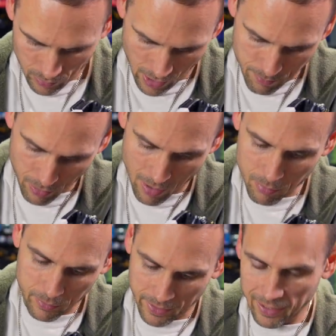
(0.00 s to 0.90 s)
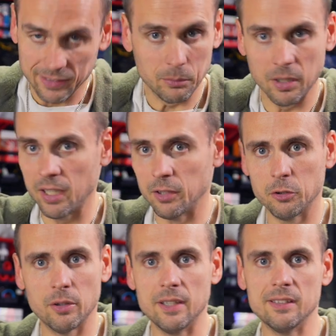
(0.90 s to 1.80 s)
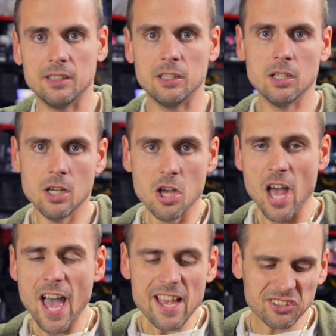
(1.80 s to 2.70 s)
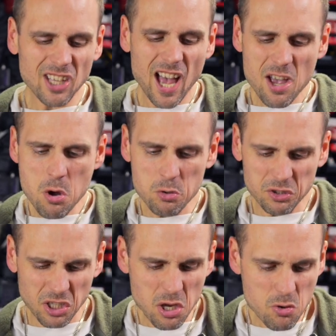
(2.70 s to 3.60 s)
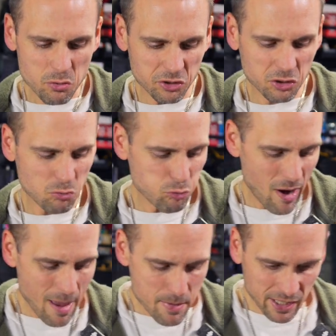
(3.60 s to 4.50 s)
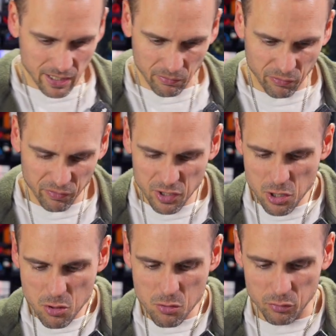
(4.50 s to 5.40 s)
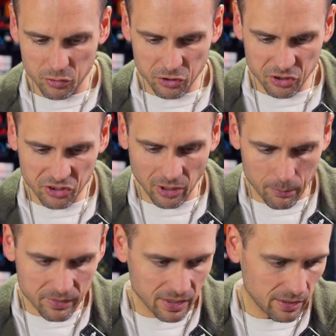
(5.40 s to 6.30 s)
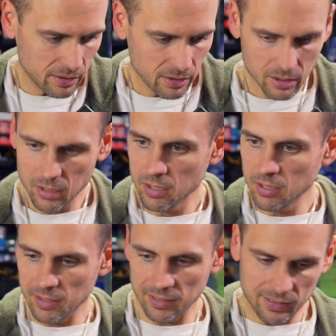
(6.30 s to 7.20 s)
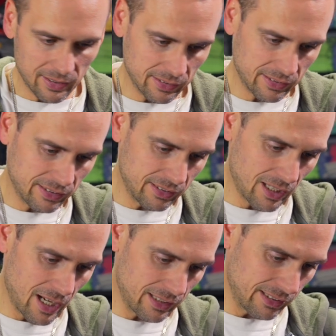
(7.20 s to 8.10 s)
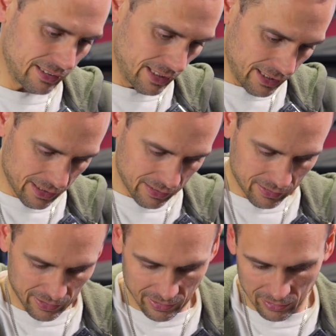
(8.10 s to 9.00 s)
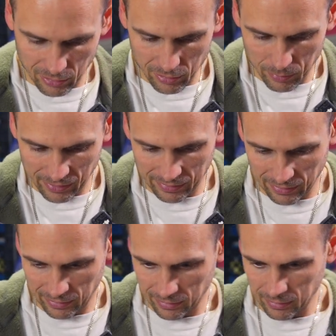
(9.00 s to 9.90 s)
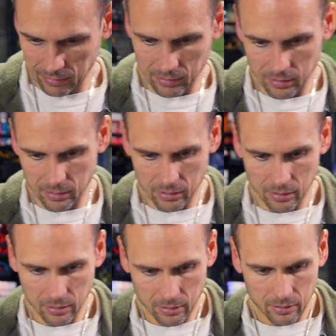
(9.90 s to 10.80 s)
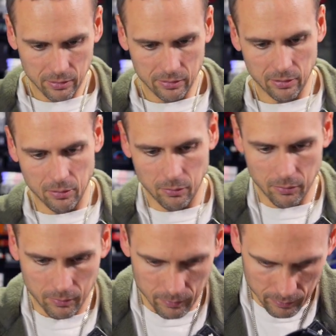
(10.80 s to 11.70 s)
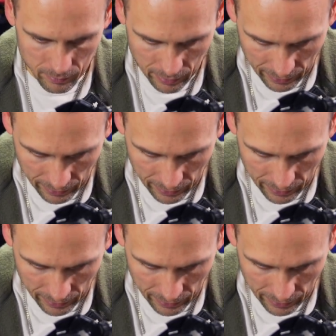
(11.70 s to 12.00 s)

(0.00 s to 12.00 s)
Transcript: I probably got some kind of crazy SiO2 ceramic infused something. This thing's not sticking like it could be sticking. So I